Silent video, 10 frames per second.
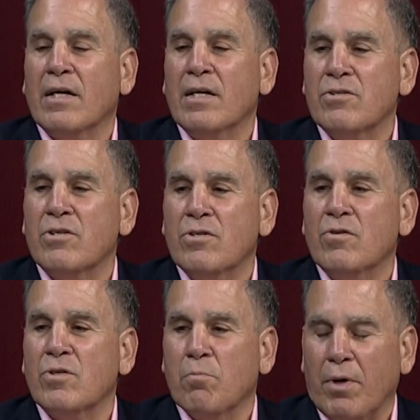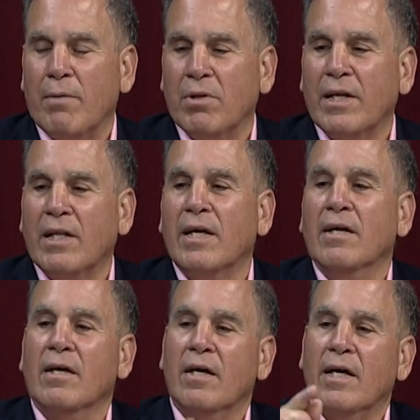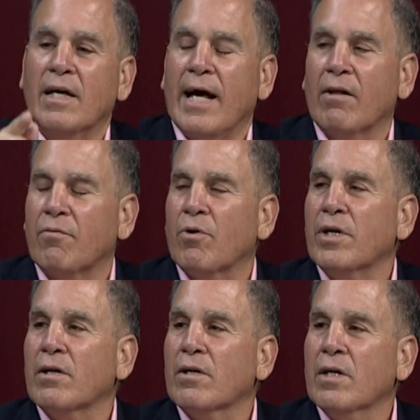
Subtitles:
institution publicly in California.